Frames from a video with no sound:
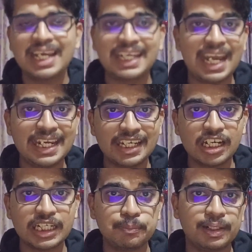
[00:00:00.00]
K
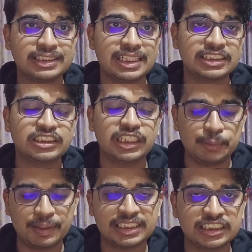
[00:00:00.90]
here
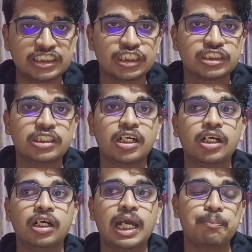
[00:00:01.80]
represents just
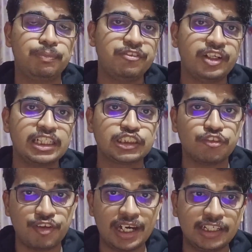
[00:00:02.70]
the
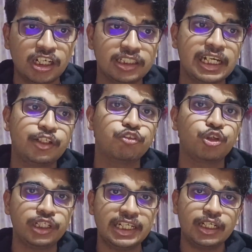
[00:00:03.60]
amplification factor that you
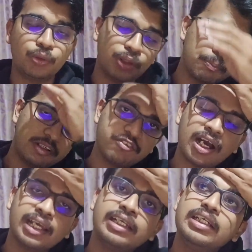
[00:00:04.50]
would need to
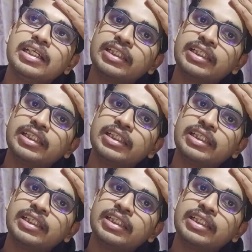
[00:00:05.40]
amplify